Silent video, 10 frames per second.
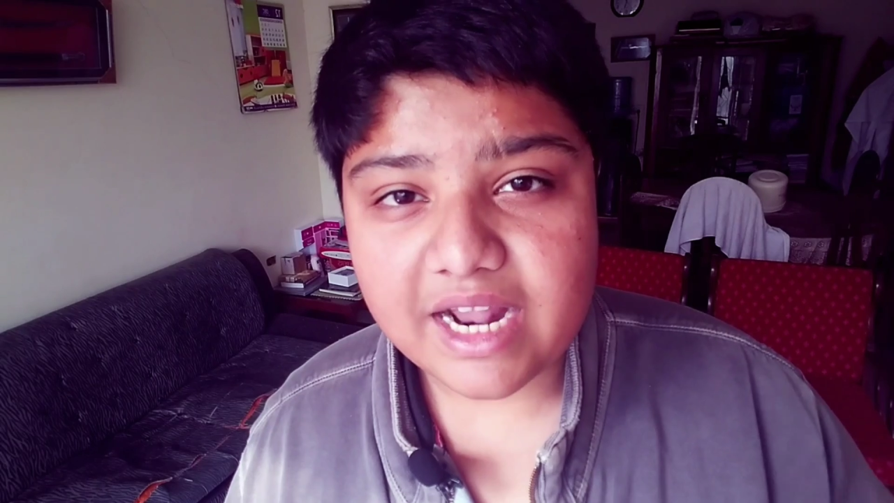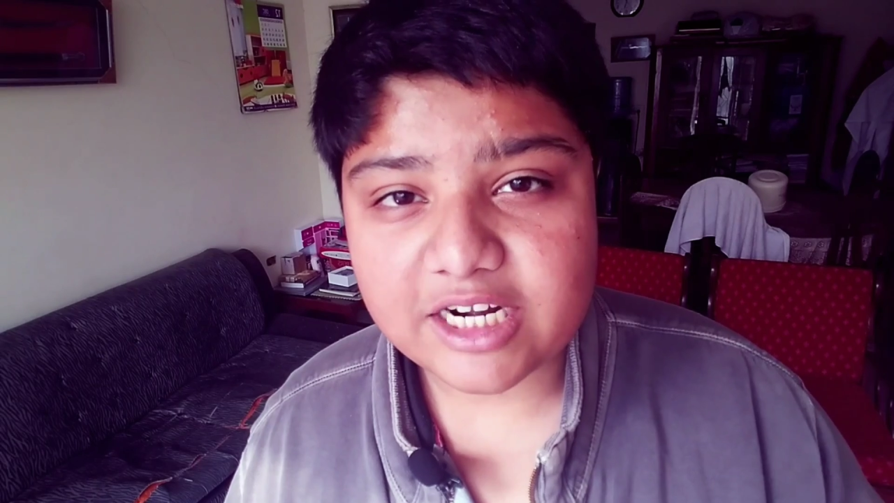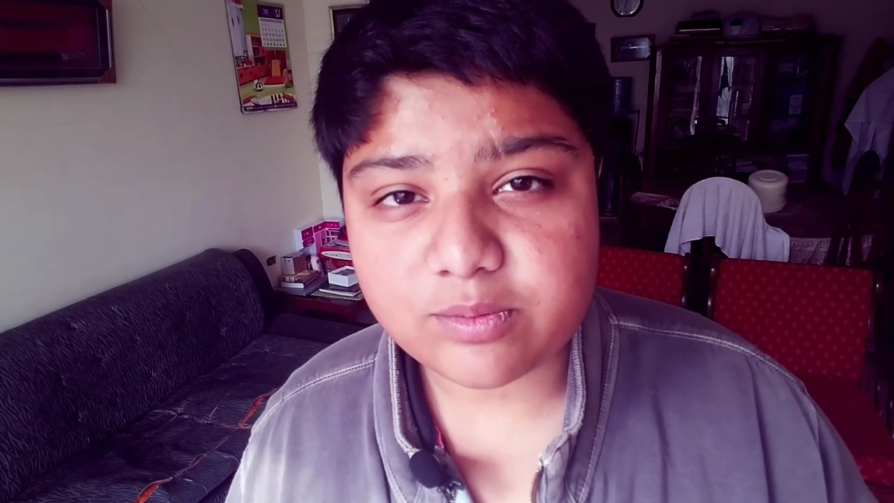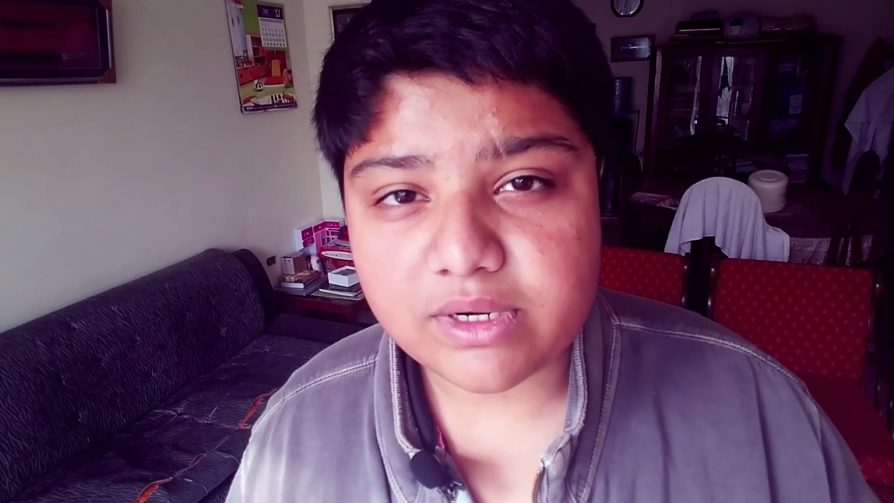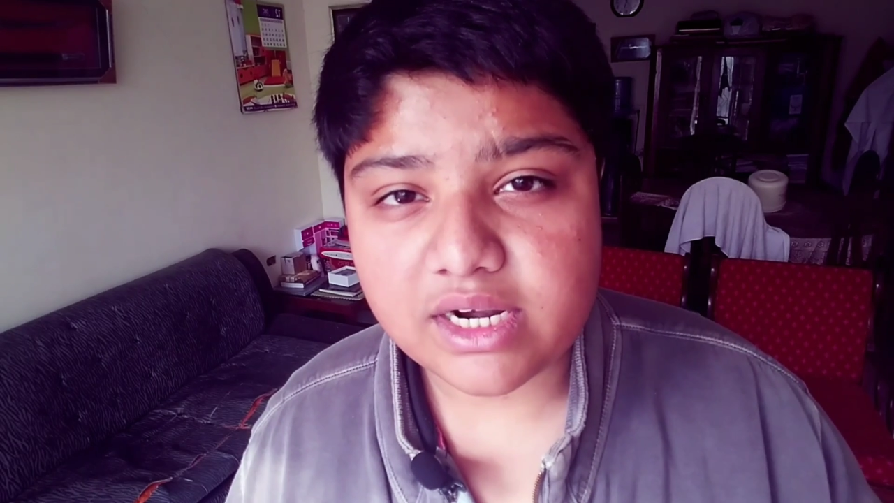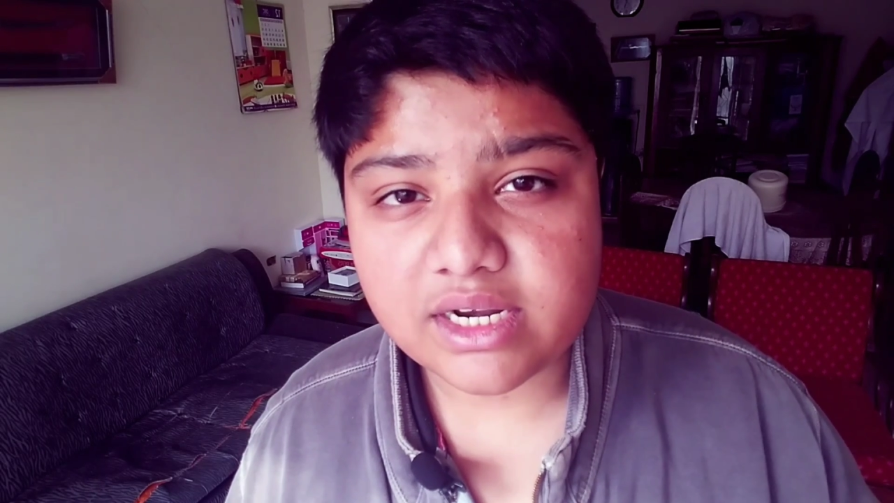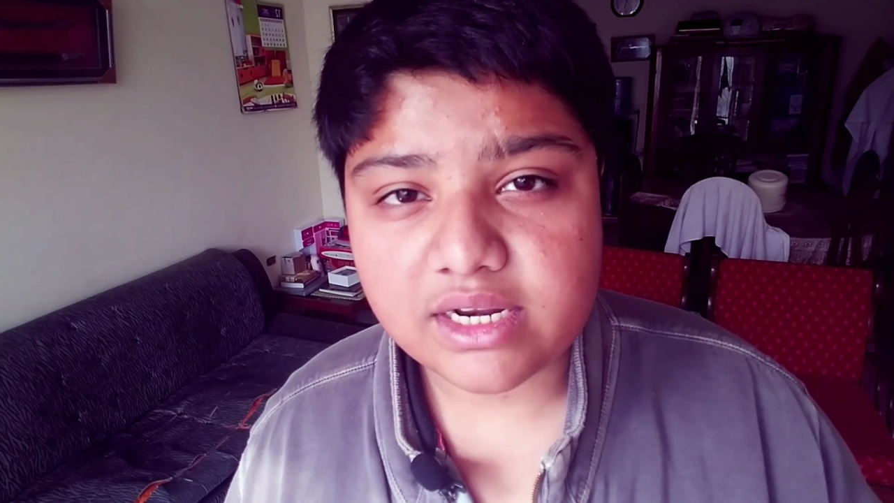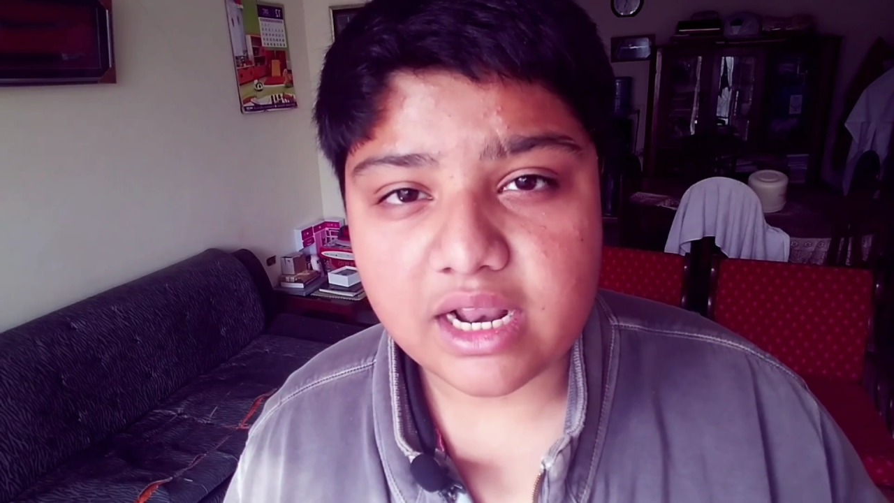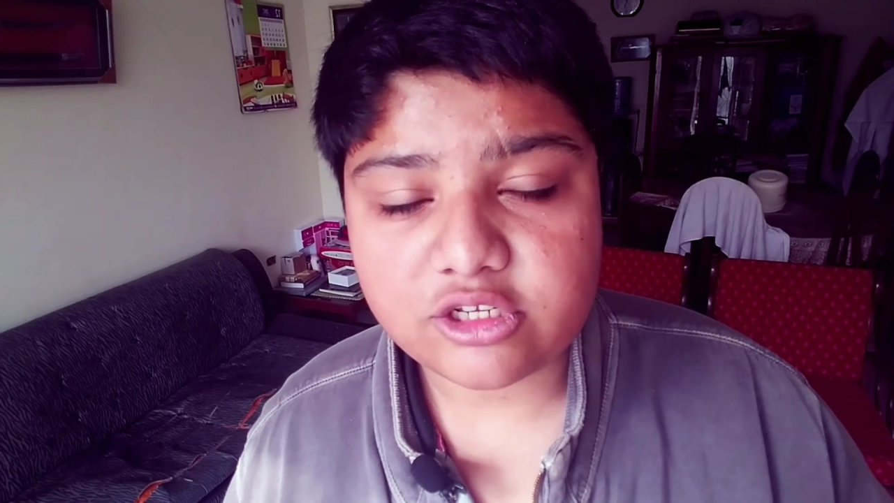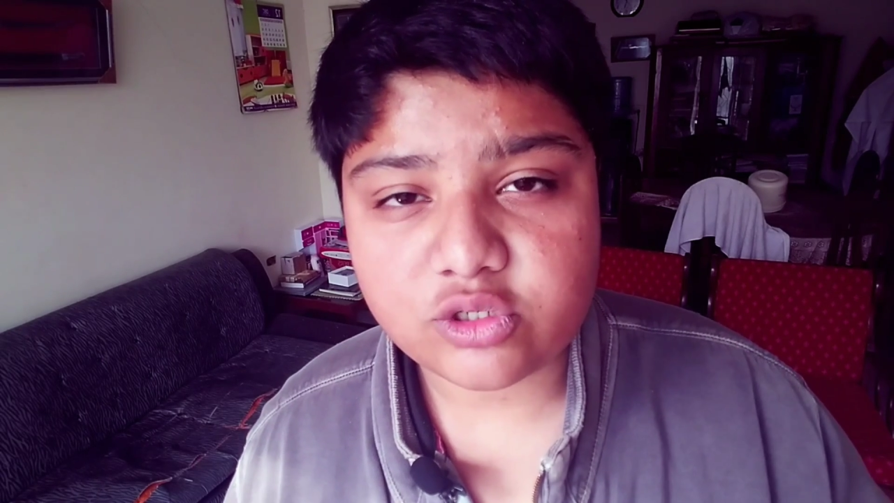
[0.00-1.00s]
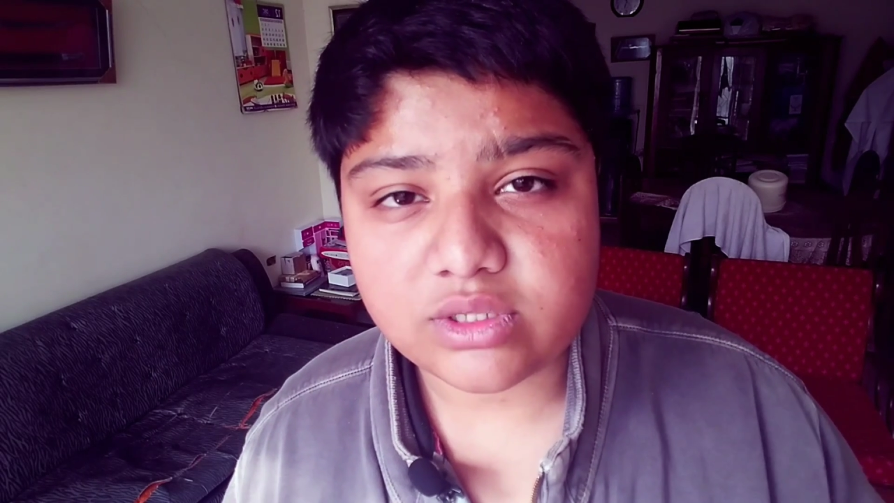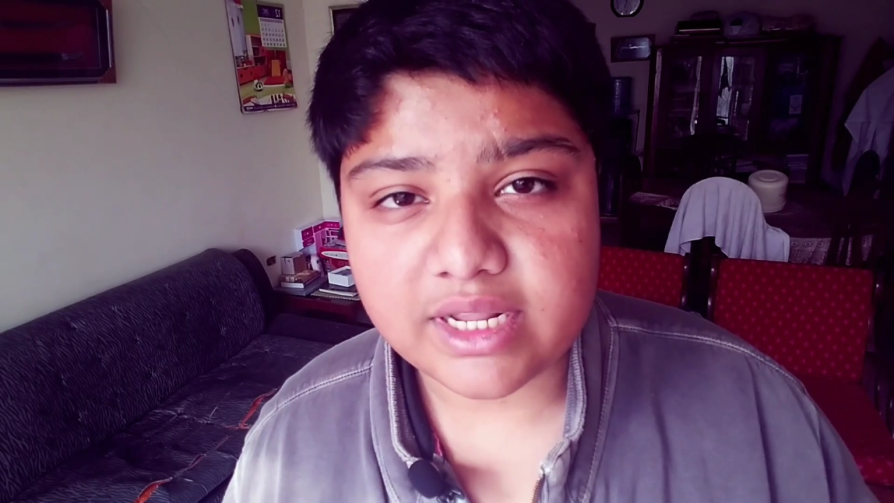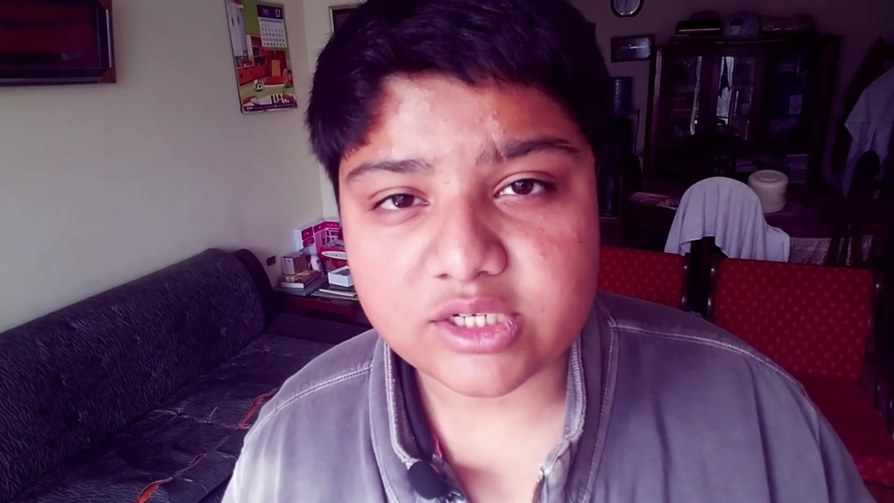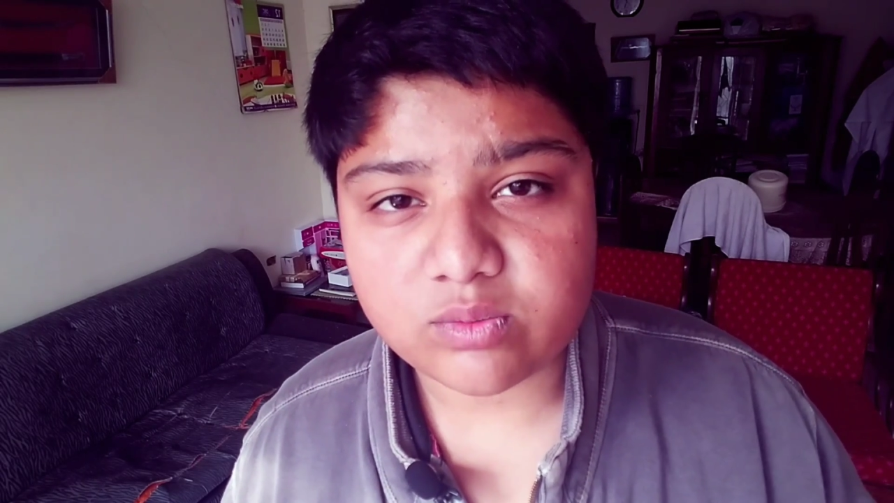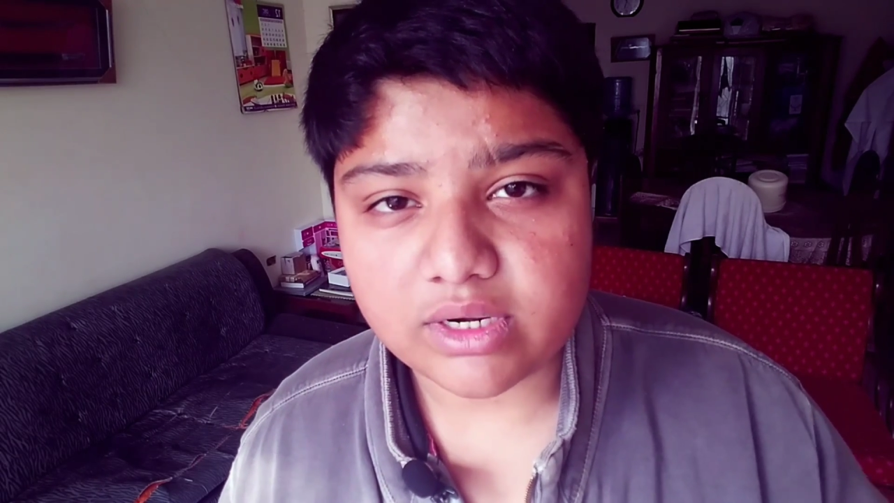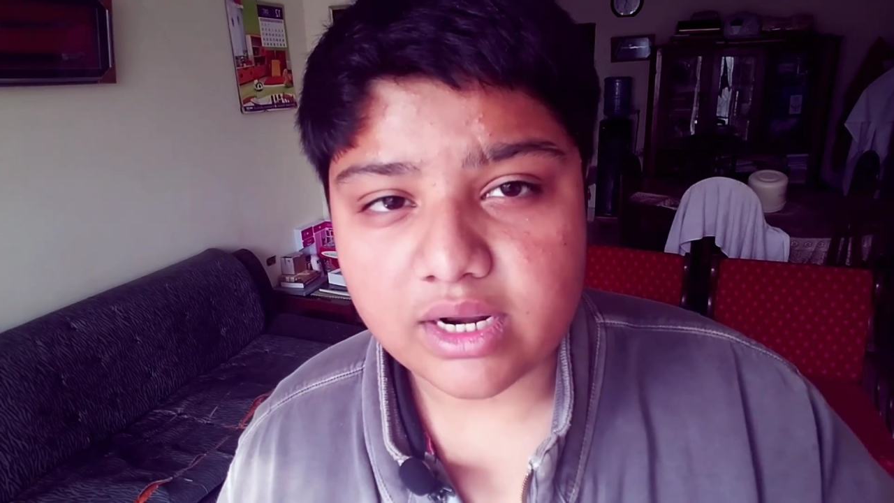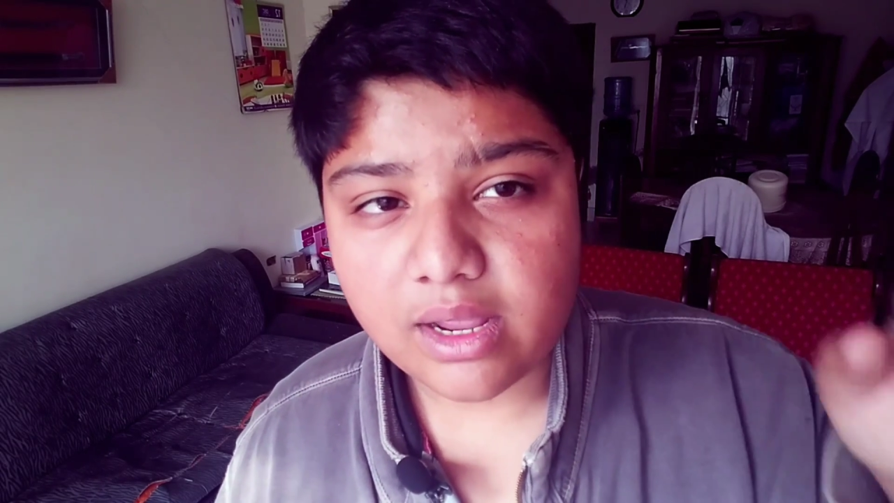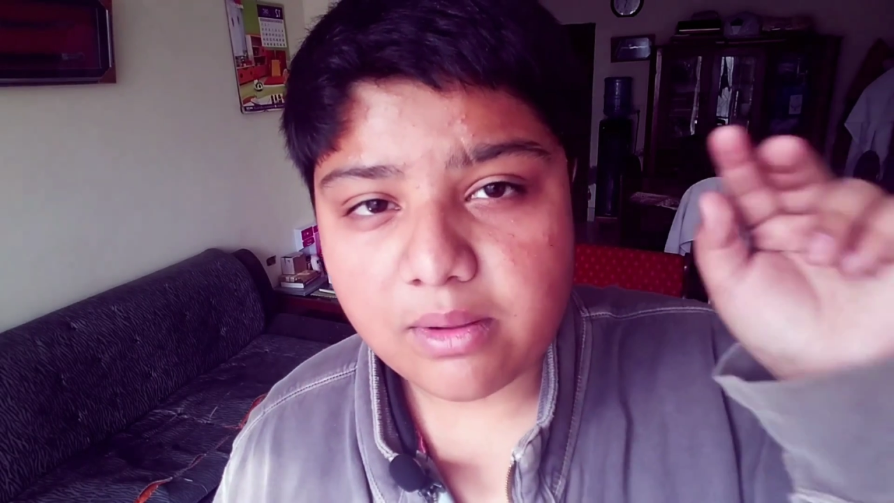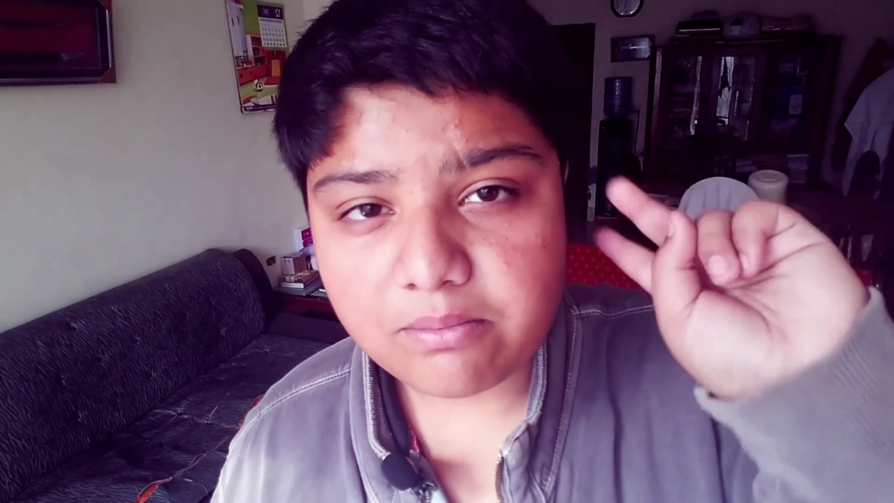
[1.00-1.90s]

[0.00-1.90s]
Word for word: That's been it, and I'll see you in the next one.